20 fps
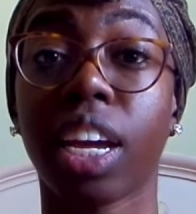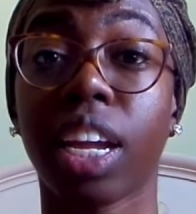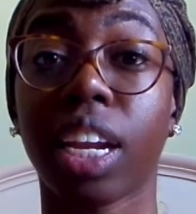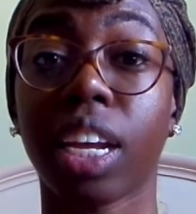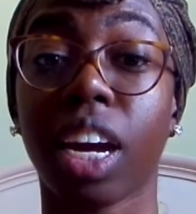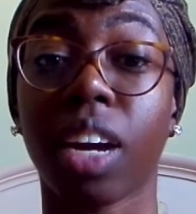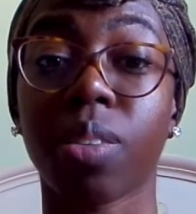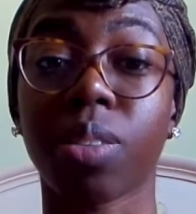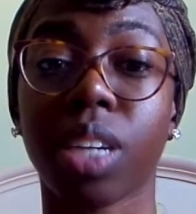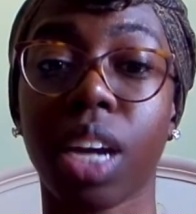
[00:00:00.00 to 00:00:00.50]
and
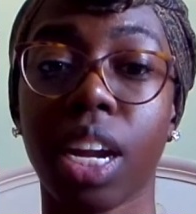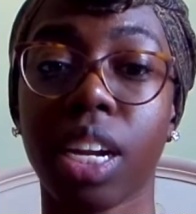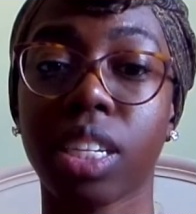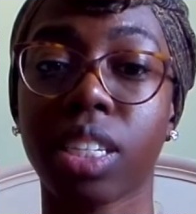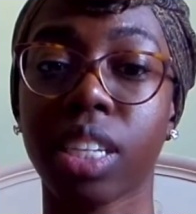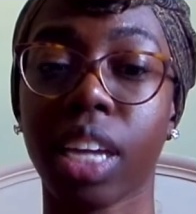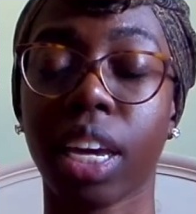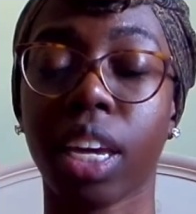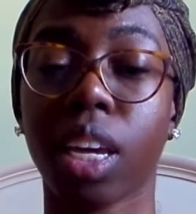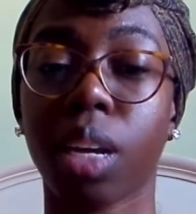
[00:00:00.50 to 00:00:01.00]
I was kind of
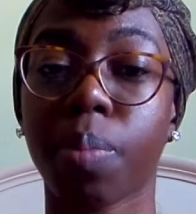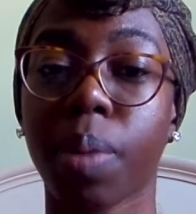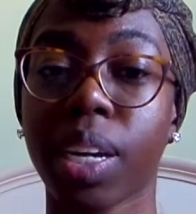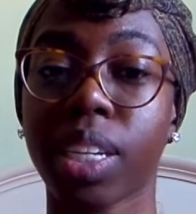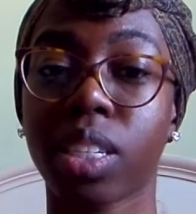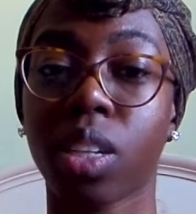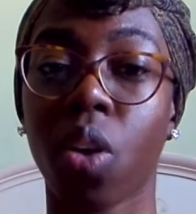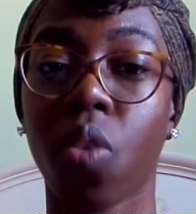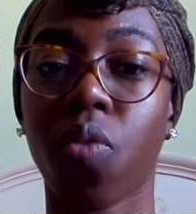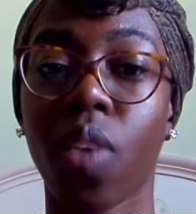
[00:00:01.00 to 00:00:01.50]
psyching
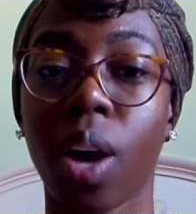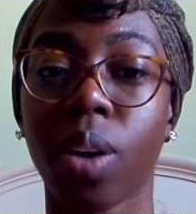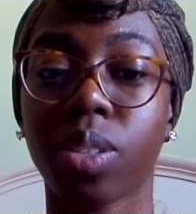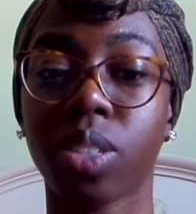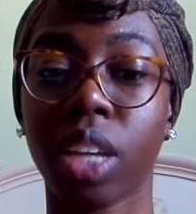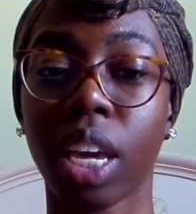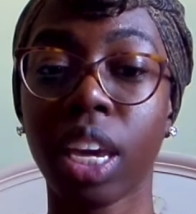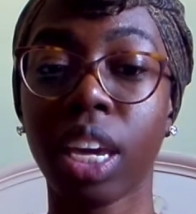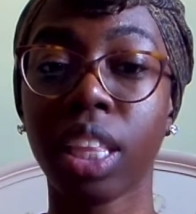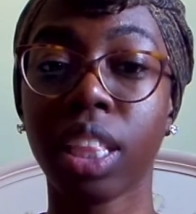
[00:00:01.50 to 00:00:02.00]
myself
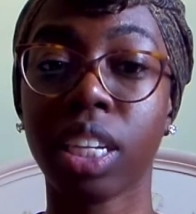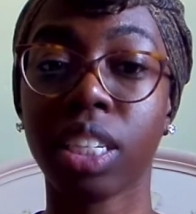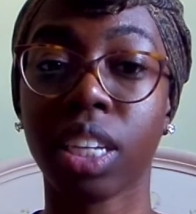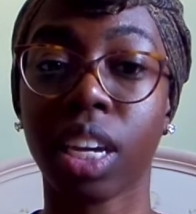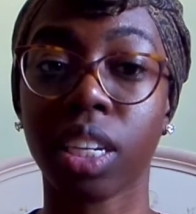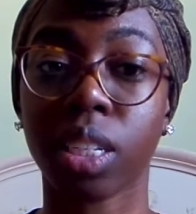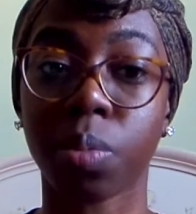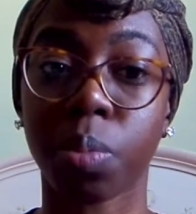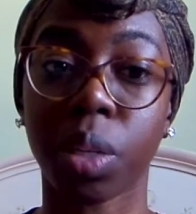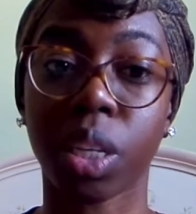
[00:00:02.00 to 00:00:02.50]
out taking the
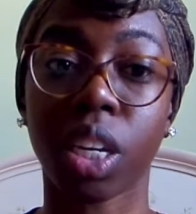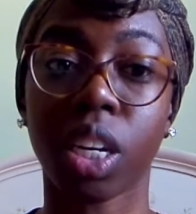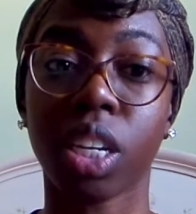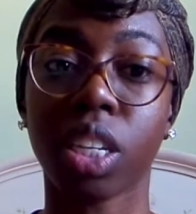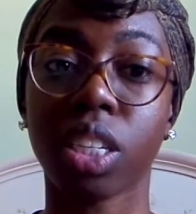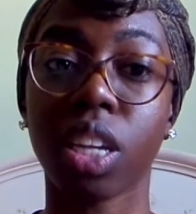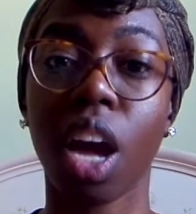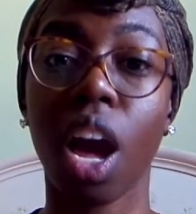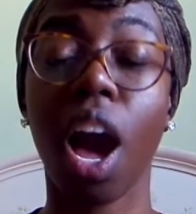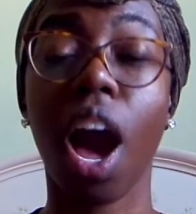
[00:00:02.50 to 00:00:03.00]
test
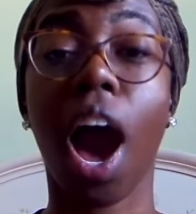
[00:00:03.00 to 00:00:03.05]
because